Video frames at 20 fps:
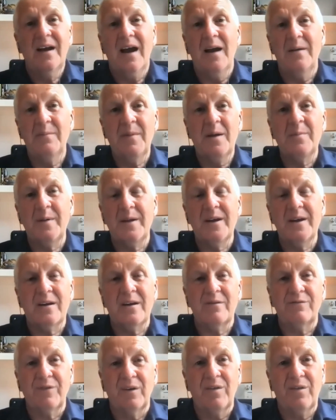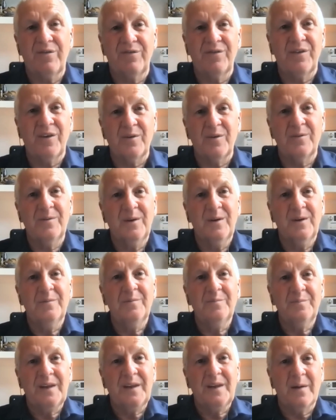And maybe you could run through,
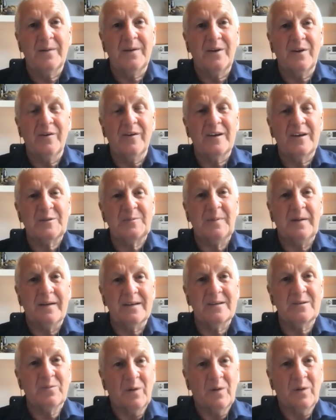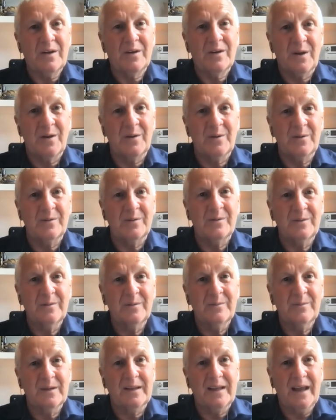in your experience, what you do
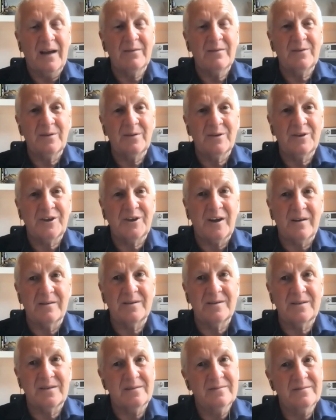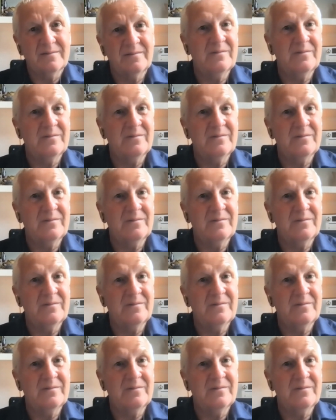with the outdoor shows